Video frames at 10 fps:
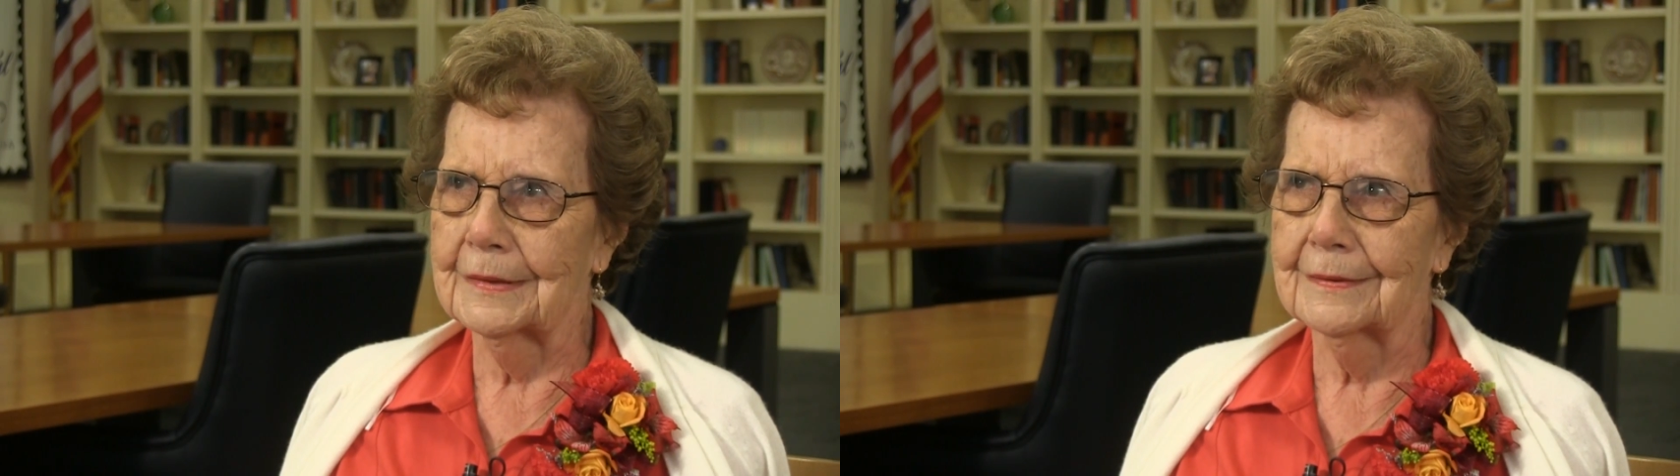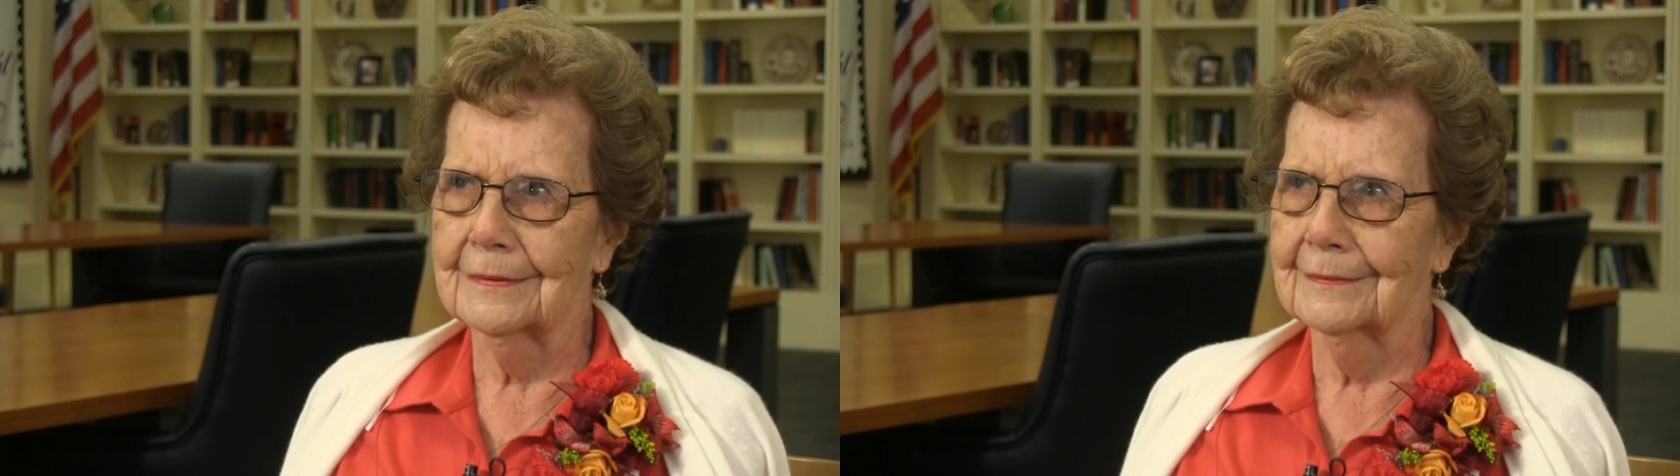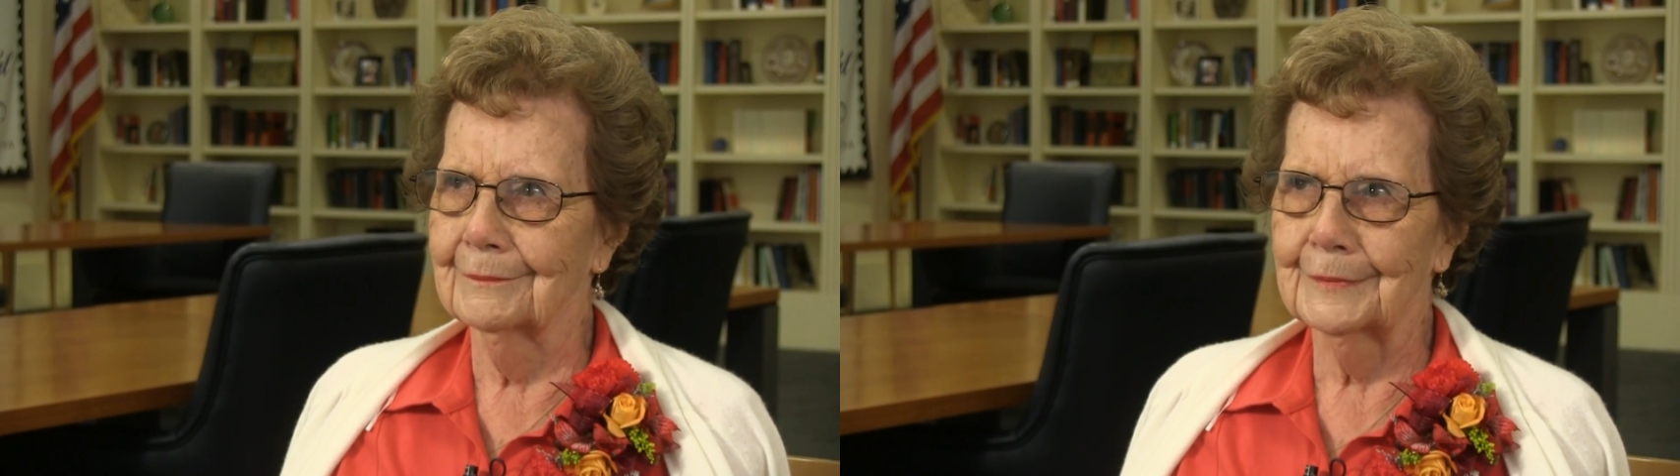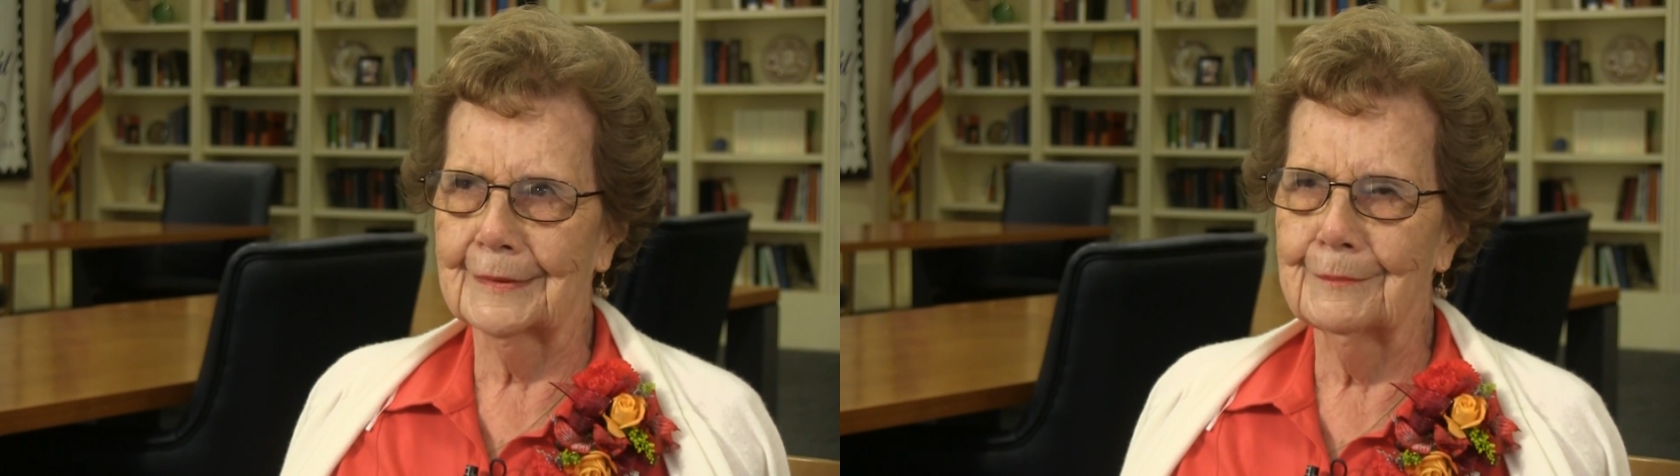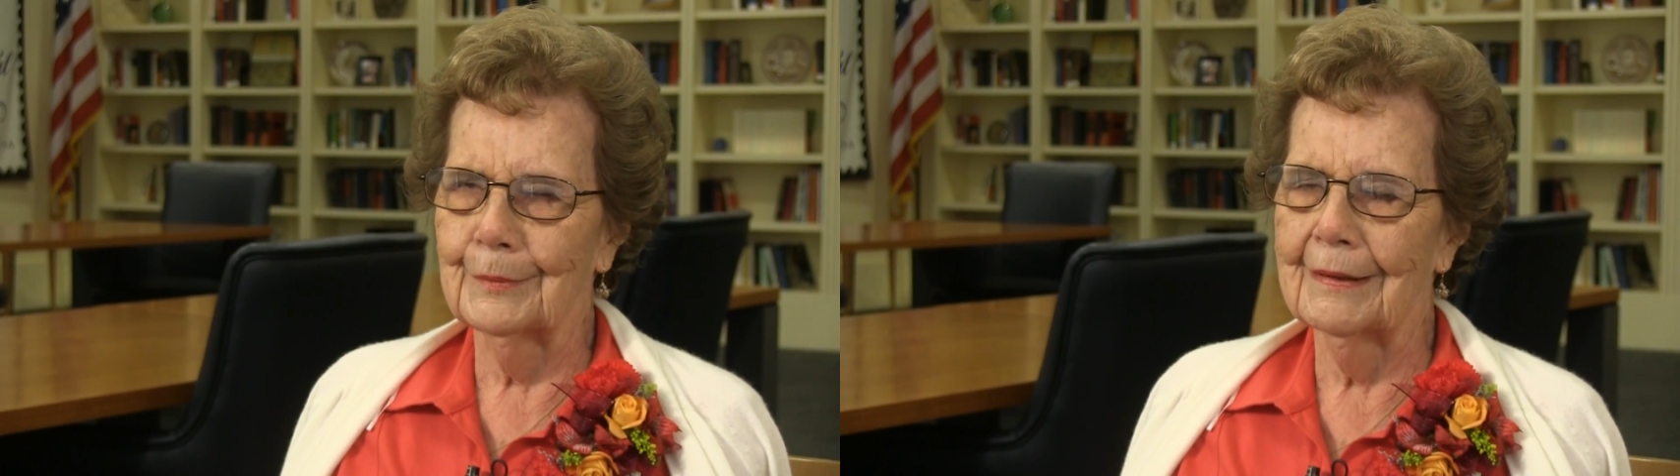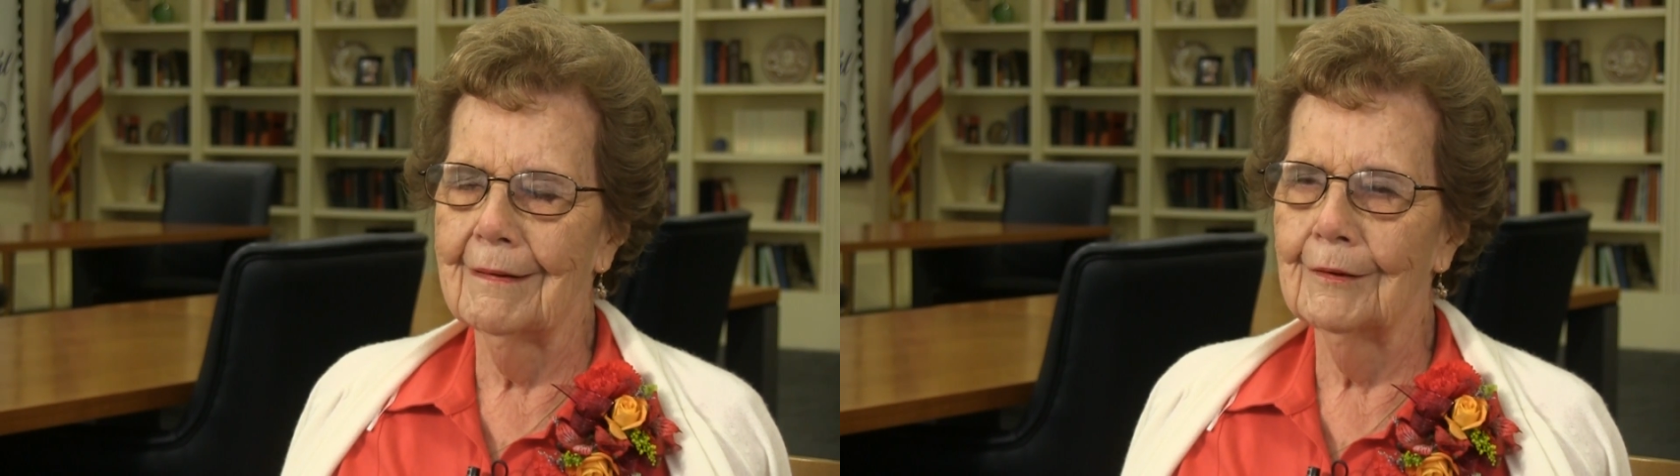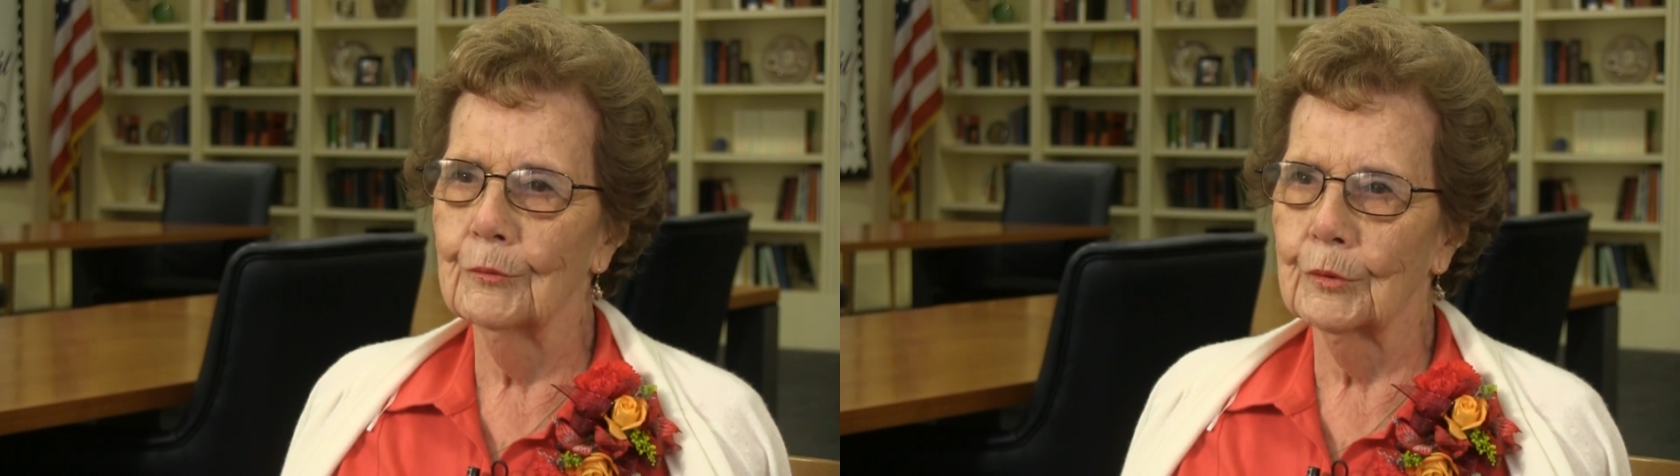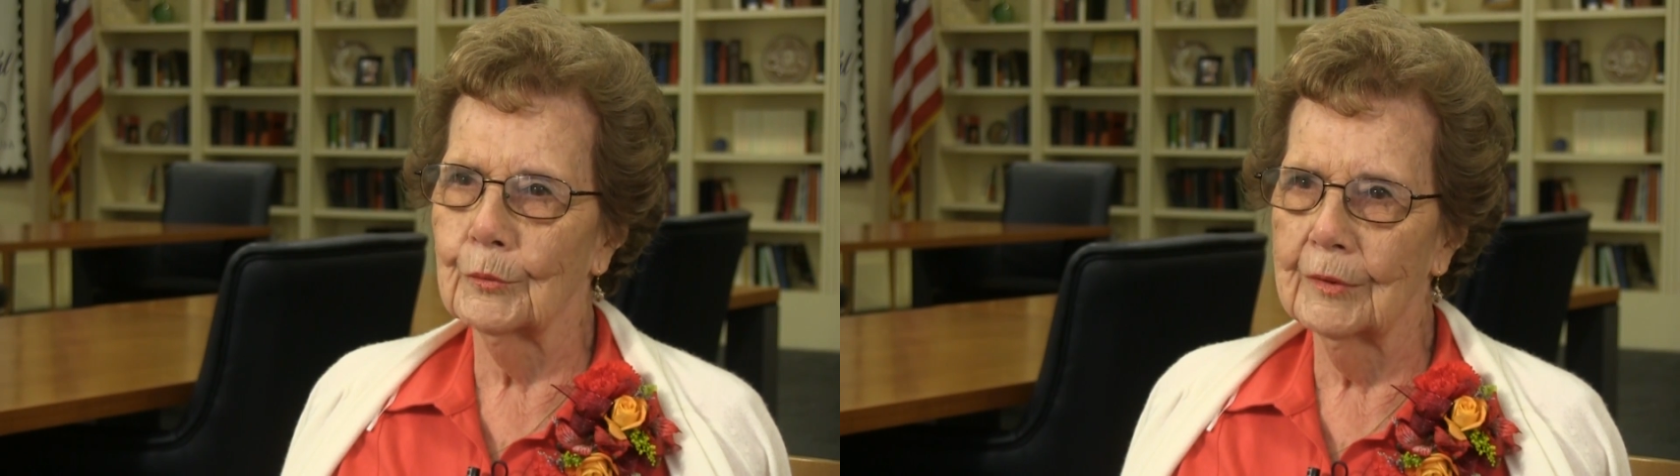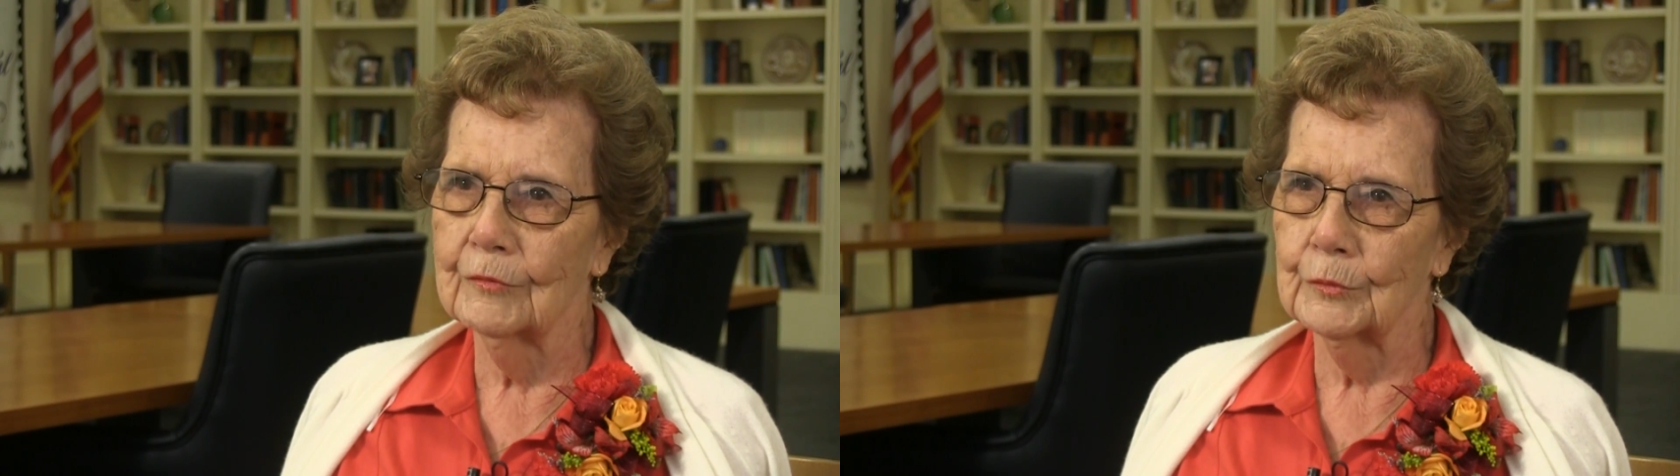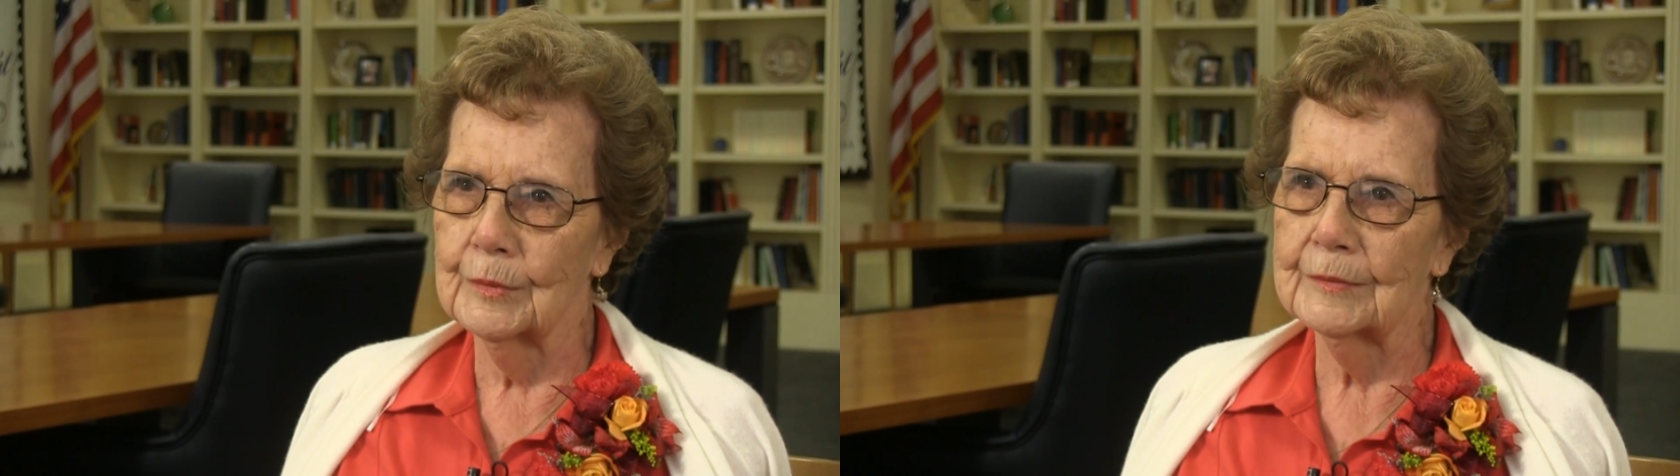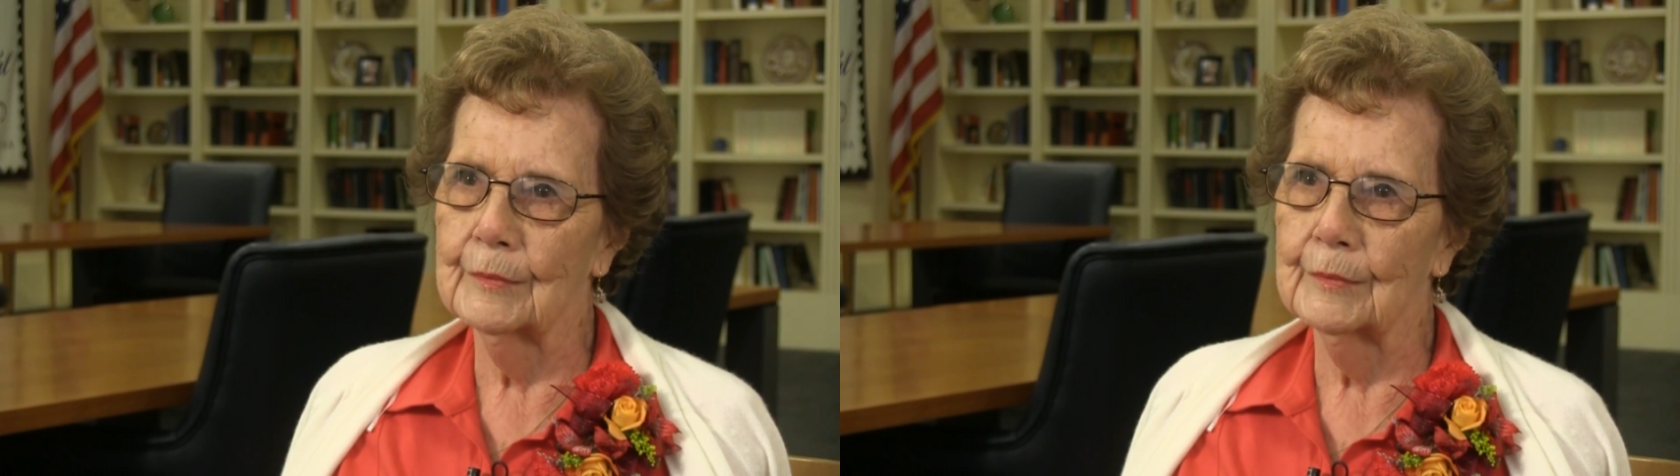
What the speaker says: Sleepy Hollow or wherever it was,